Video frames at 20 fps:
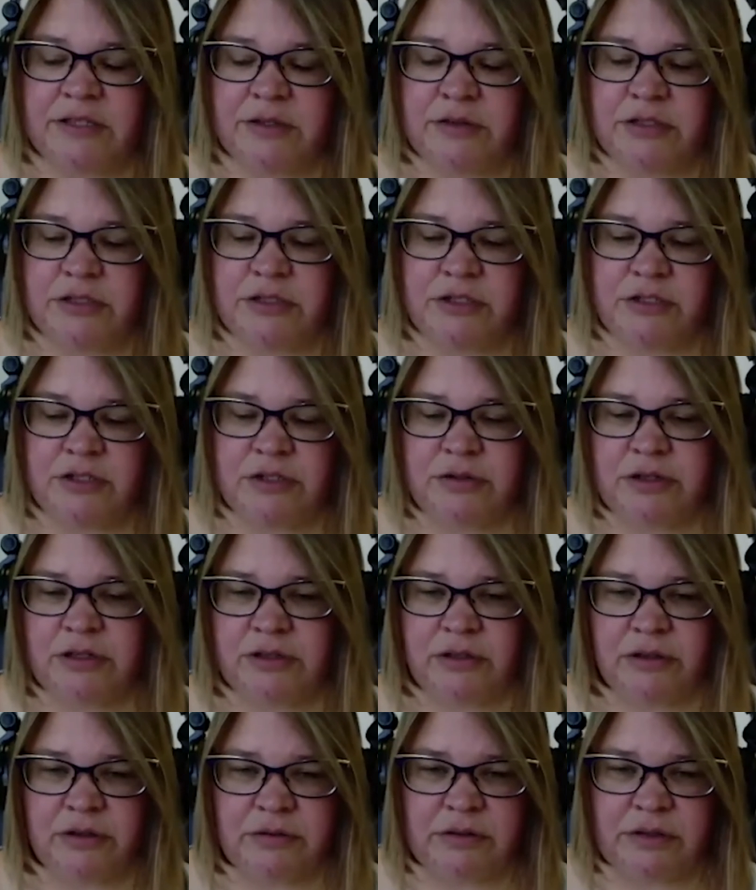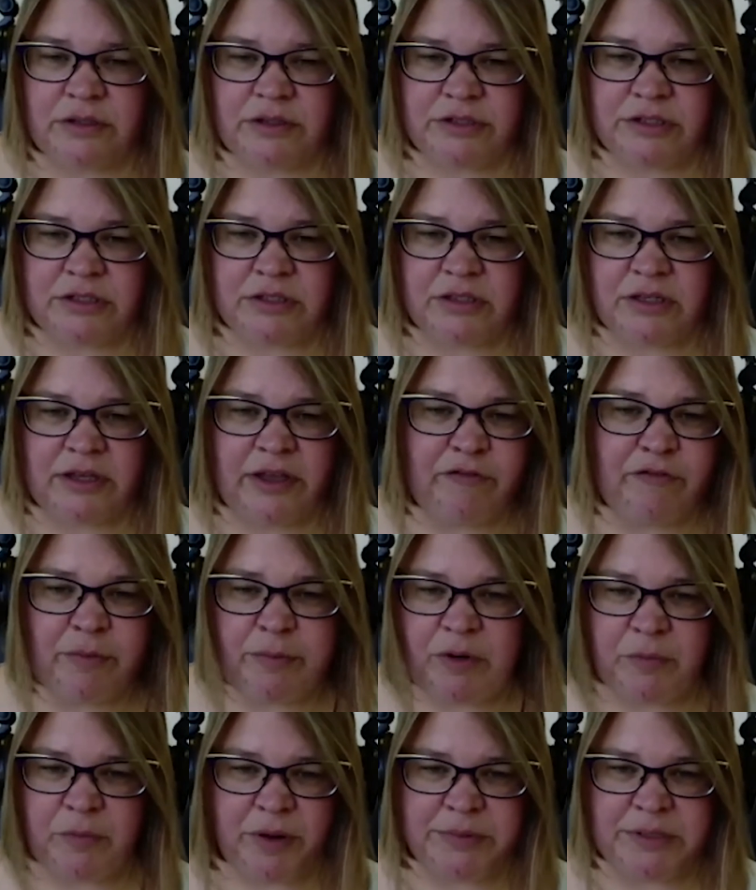the student loan, there's the
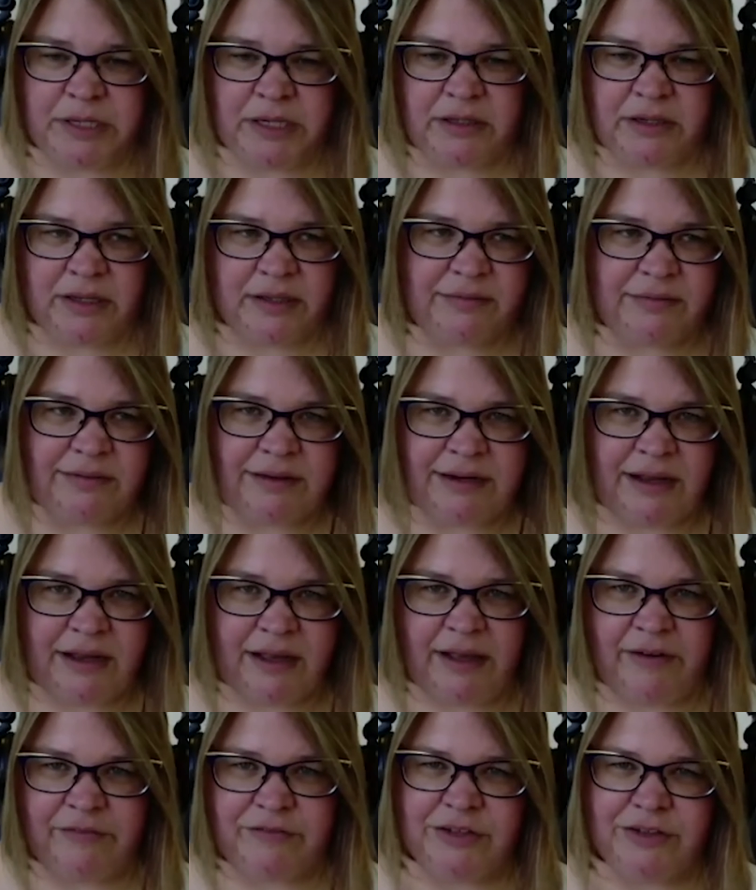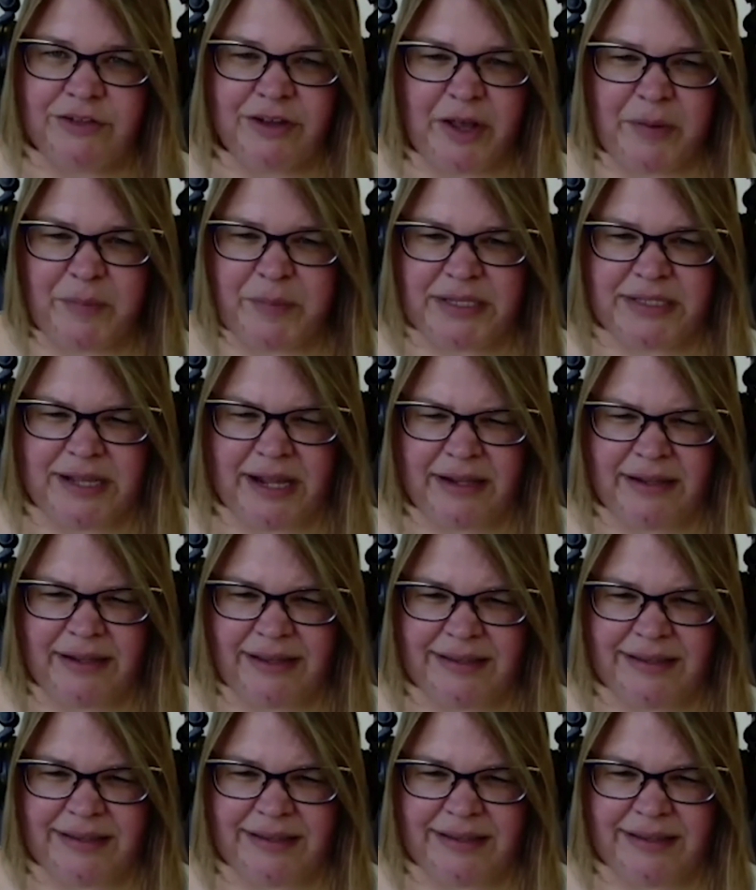government website and I have to look up exactly.